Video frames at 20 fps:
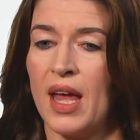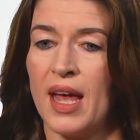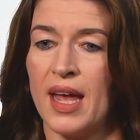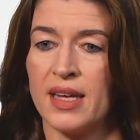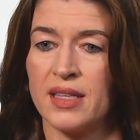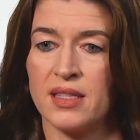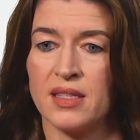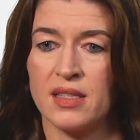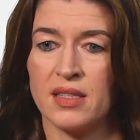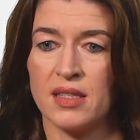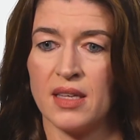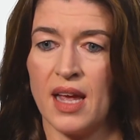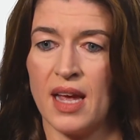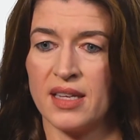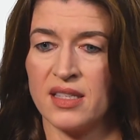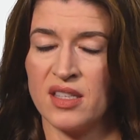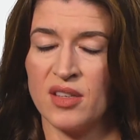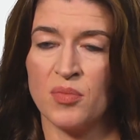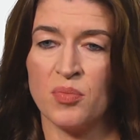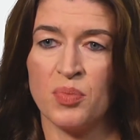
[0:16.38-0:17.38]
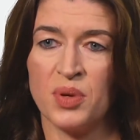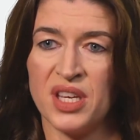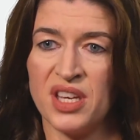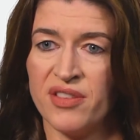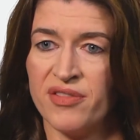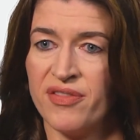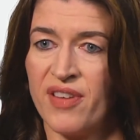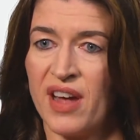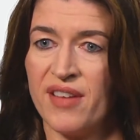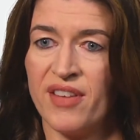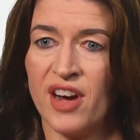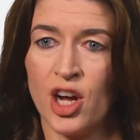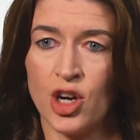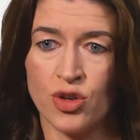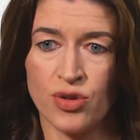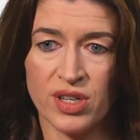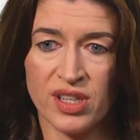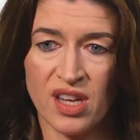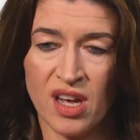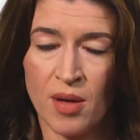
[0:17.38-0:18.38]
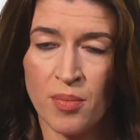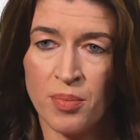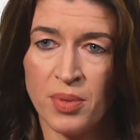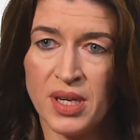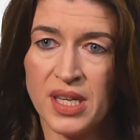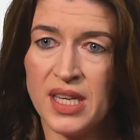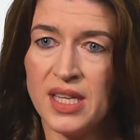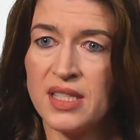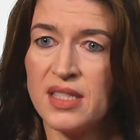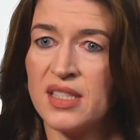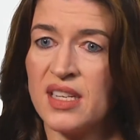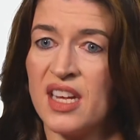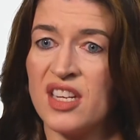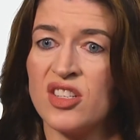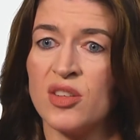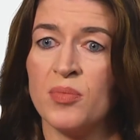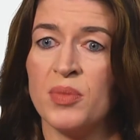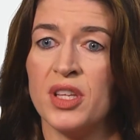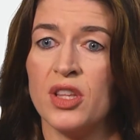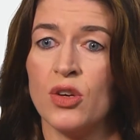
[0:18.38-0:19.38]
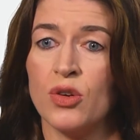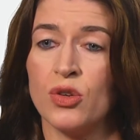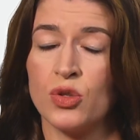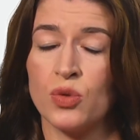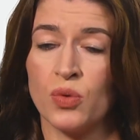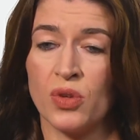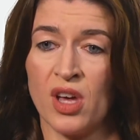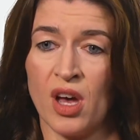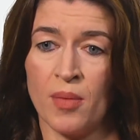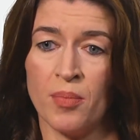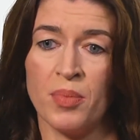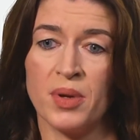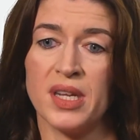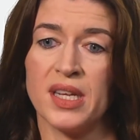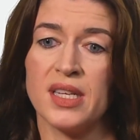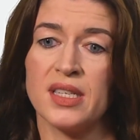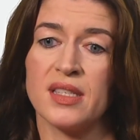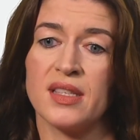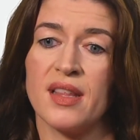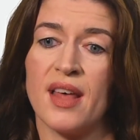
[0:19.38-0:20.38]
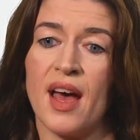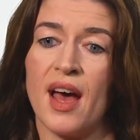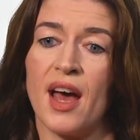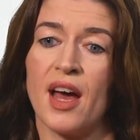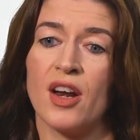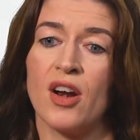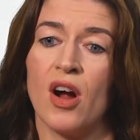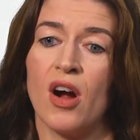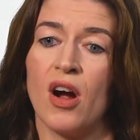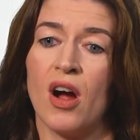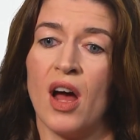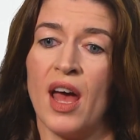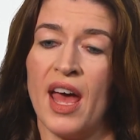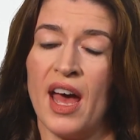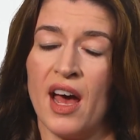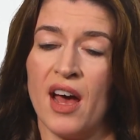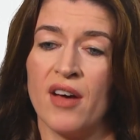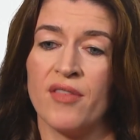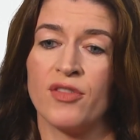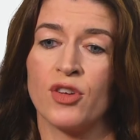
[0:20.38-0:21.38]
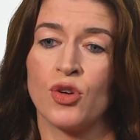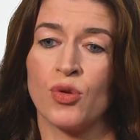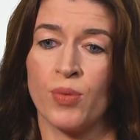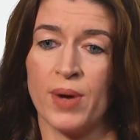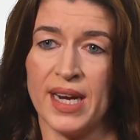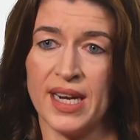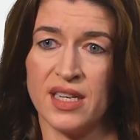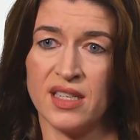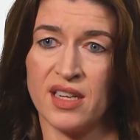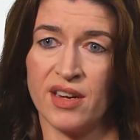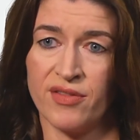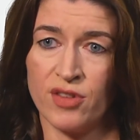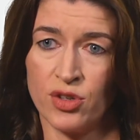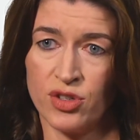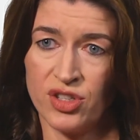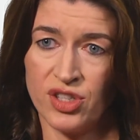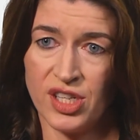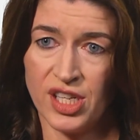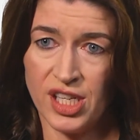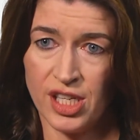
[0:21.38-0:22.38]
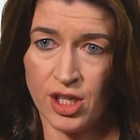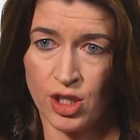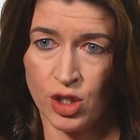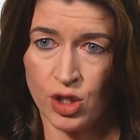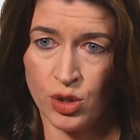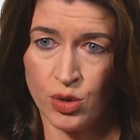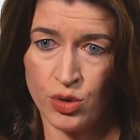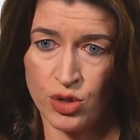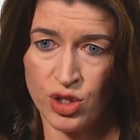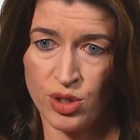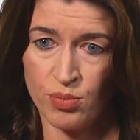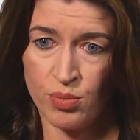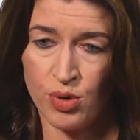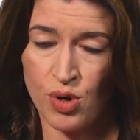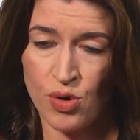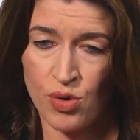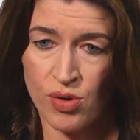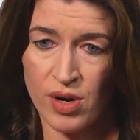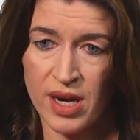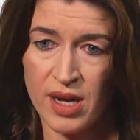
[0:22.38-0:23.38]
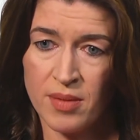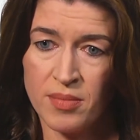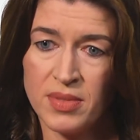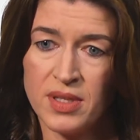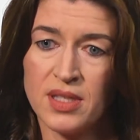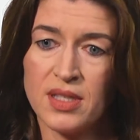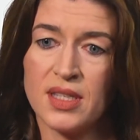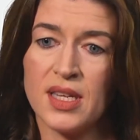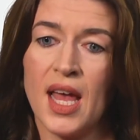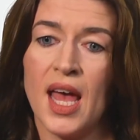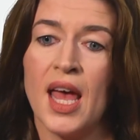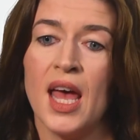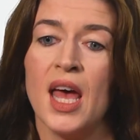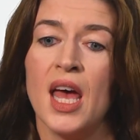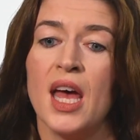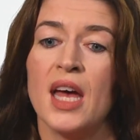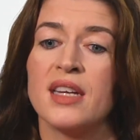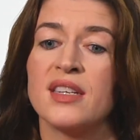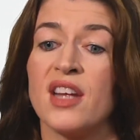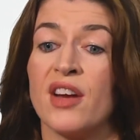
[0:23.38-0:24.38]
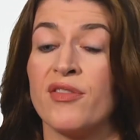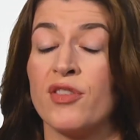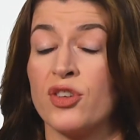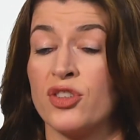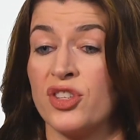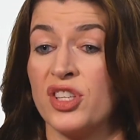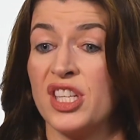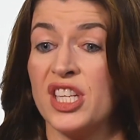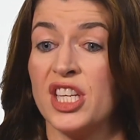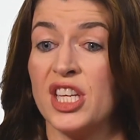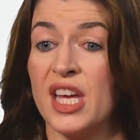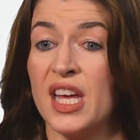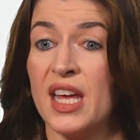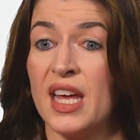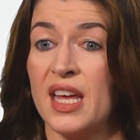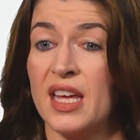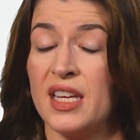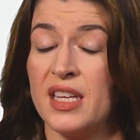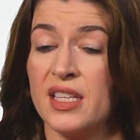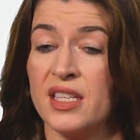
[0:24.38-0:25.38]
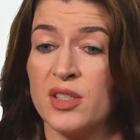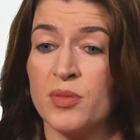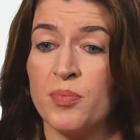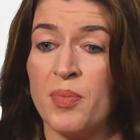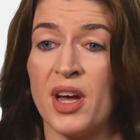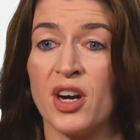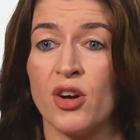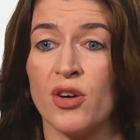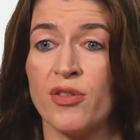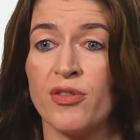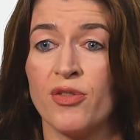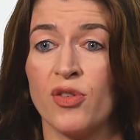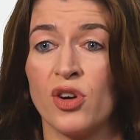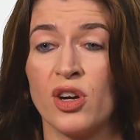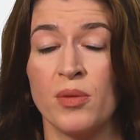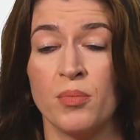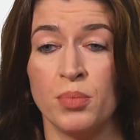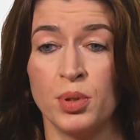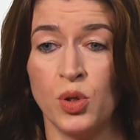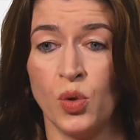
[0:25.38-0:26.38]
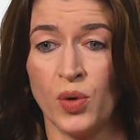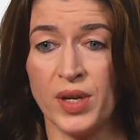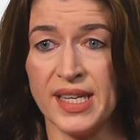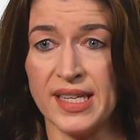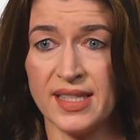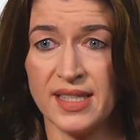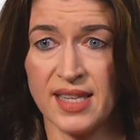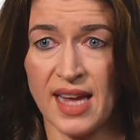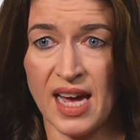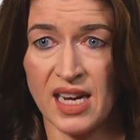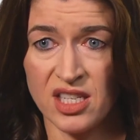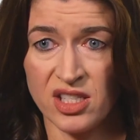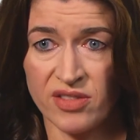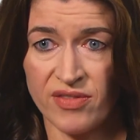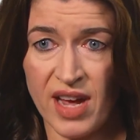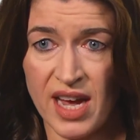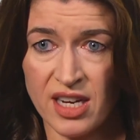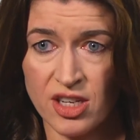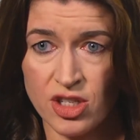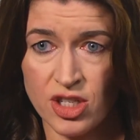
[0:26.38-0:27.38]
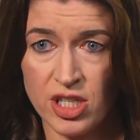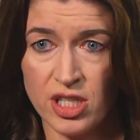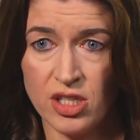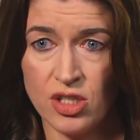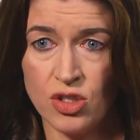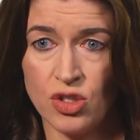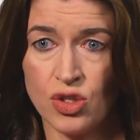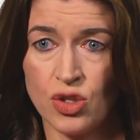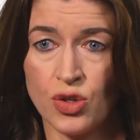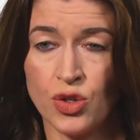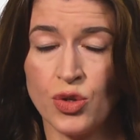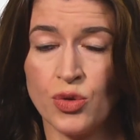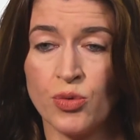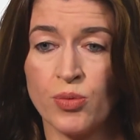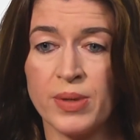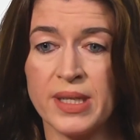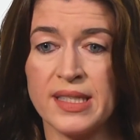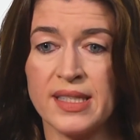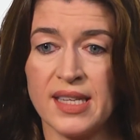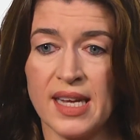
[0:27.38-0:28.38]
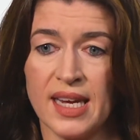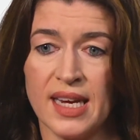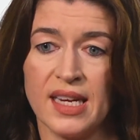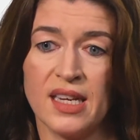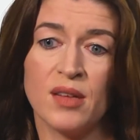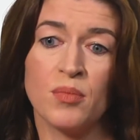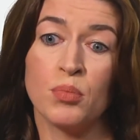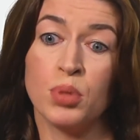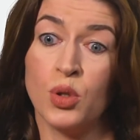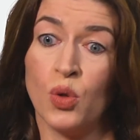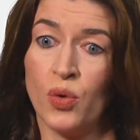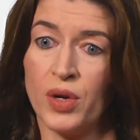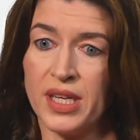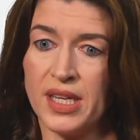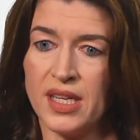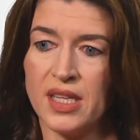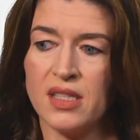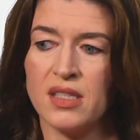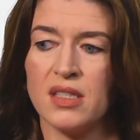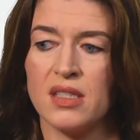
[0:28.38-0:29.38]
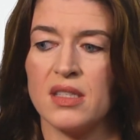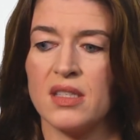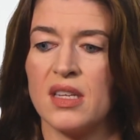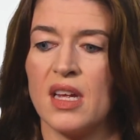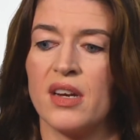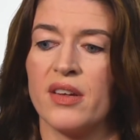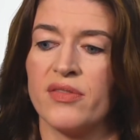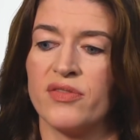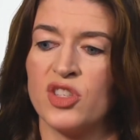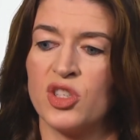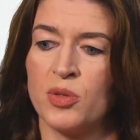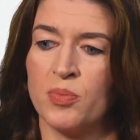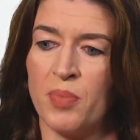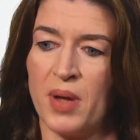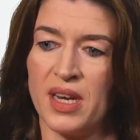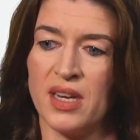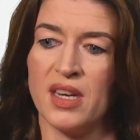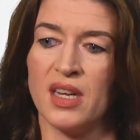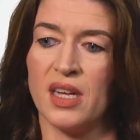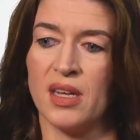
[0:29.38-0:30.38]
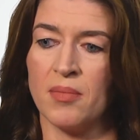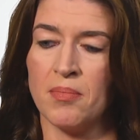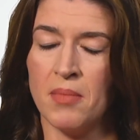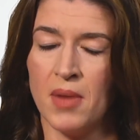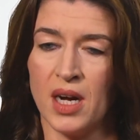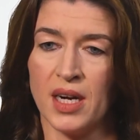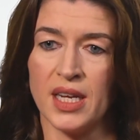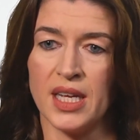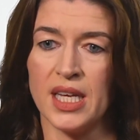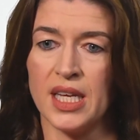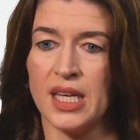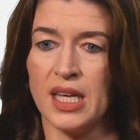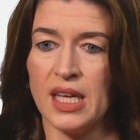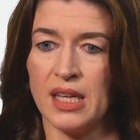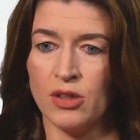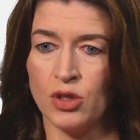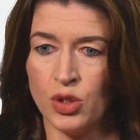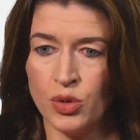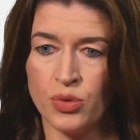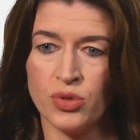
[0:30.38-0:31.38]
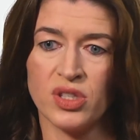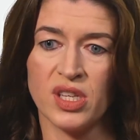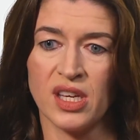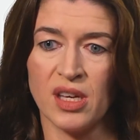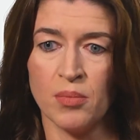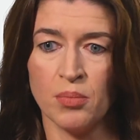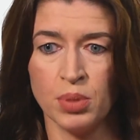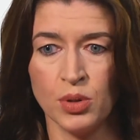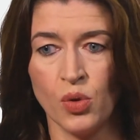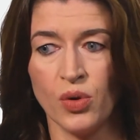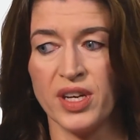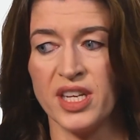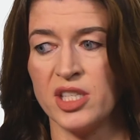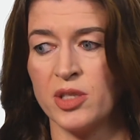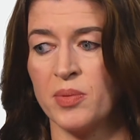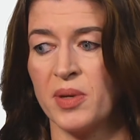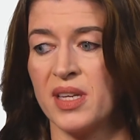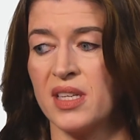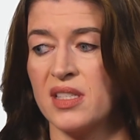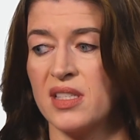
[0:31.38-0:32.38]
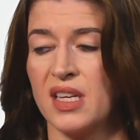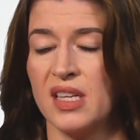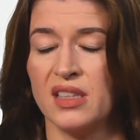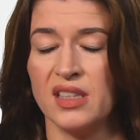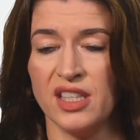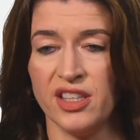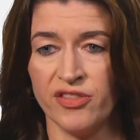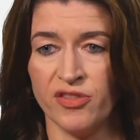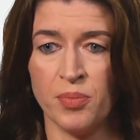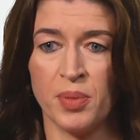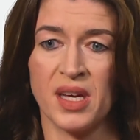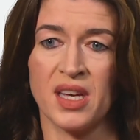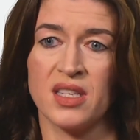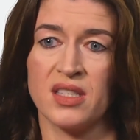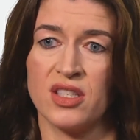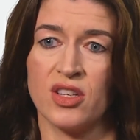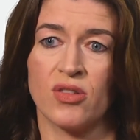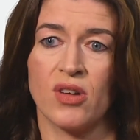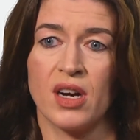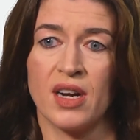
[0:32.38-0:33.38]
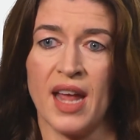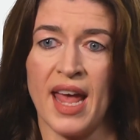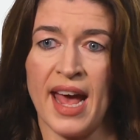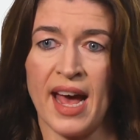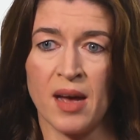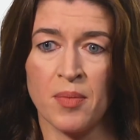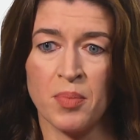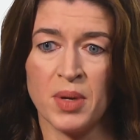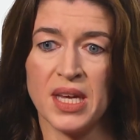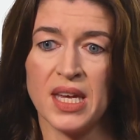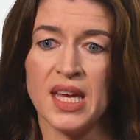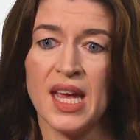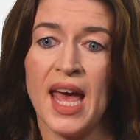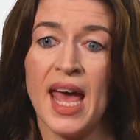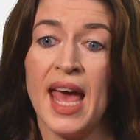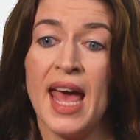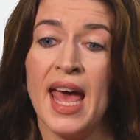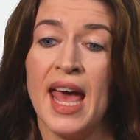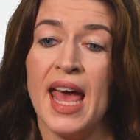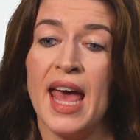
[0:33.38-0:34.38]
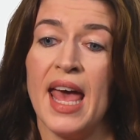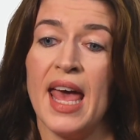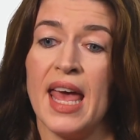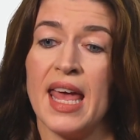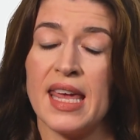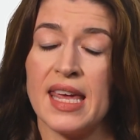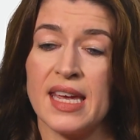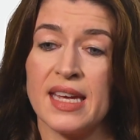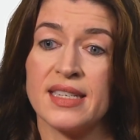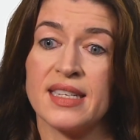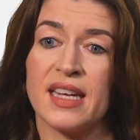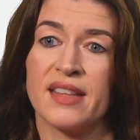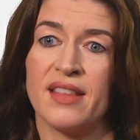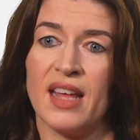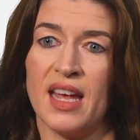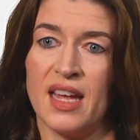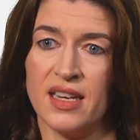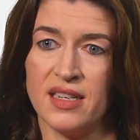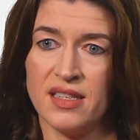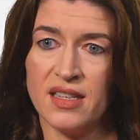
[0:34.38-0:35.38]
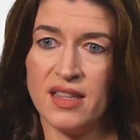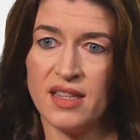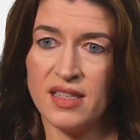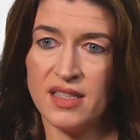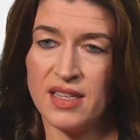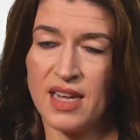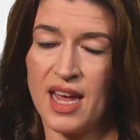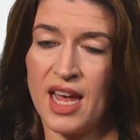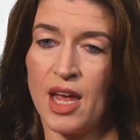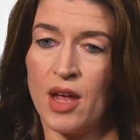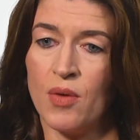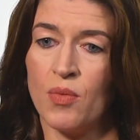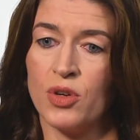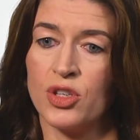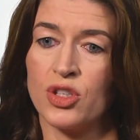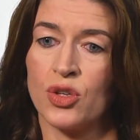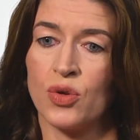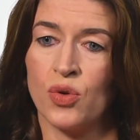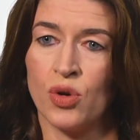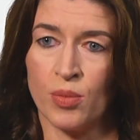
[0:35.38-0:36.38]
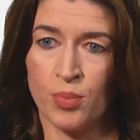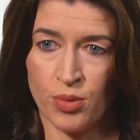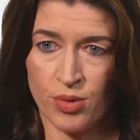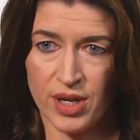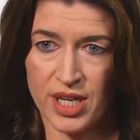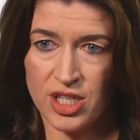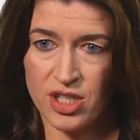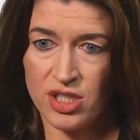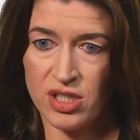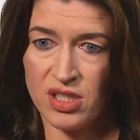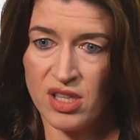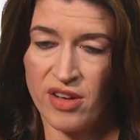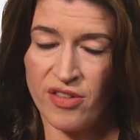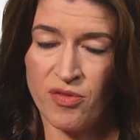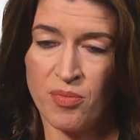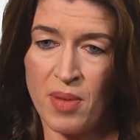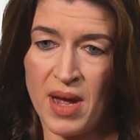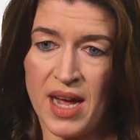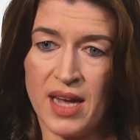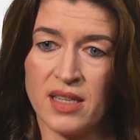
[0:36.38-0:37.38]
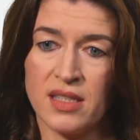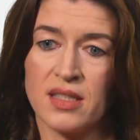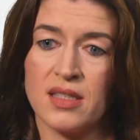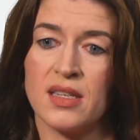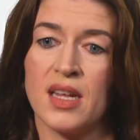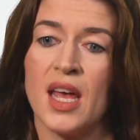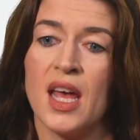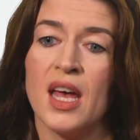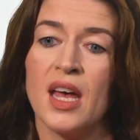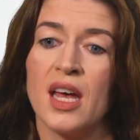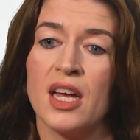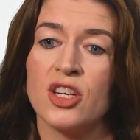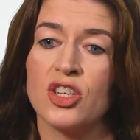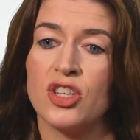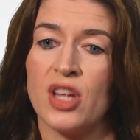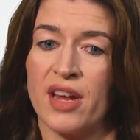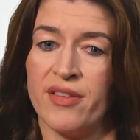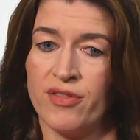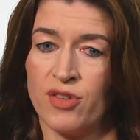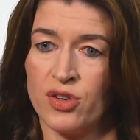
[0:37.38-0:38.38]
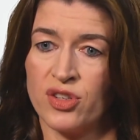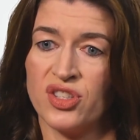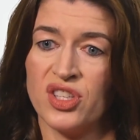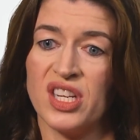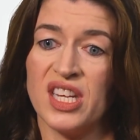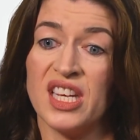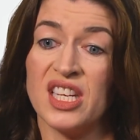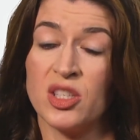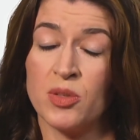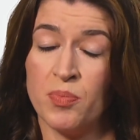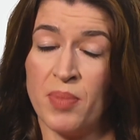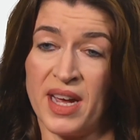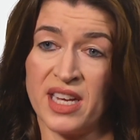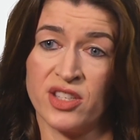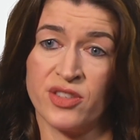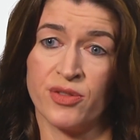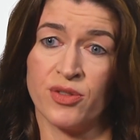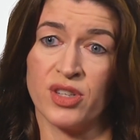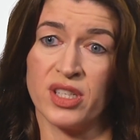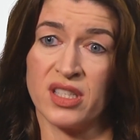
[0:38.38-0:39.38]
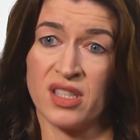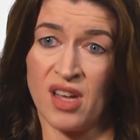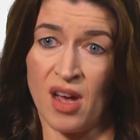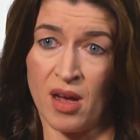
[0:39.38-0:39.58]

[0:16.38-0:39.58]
S S and P 500 companies tend to be those companies that have great diversity and inclusion programs. Diversity is better for employee satisfaction, so you retain employees instead of spending money losing employees because they leave because they're unhappy. And at the end of the day, which corporations love best, diversity is best for its